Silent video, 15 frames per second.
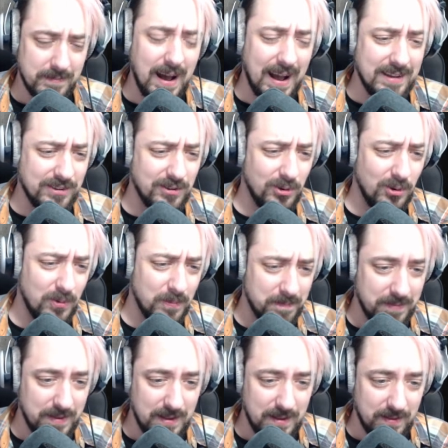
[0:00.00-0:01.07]
I do.
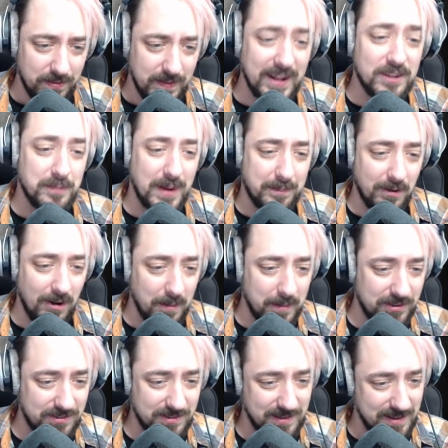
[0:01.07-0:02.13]
That's my
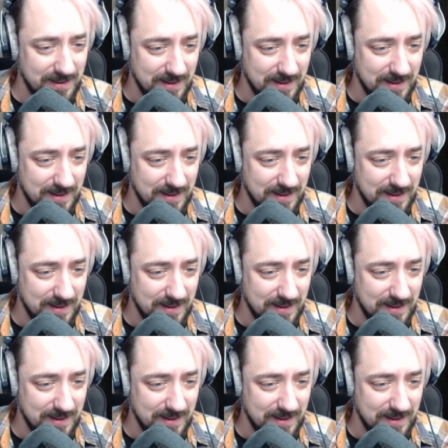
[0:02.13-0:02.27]
promise.